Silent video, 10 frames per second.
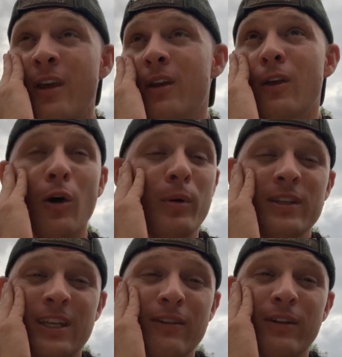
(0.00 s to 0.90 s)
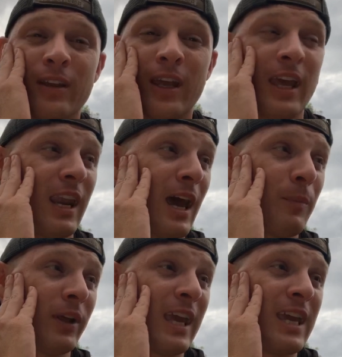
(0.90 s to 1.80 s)
Nobody's giving an
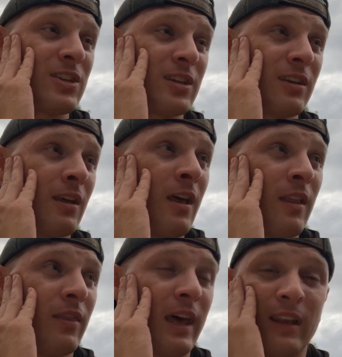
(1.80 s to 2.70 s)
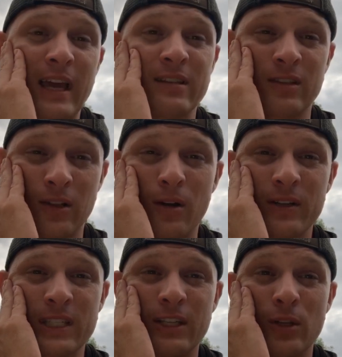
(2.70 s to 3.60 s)
application that lasts as long
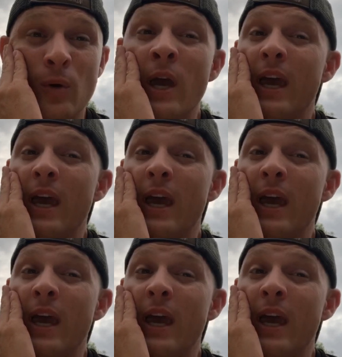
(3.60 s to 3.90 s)
as they do.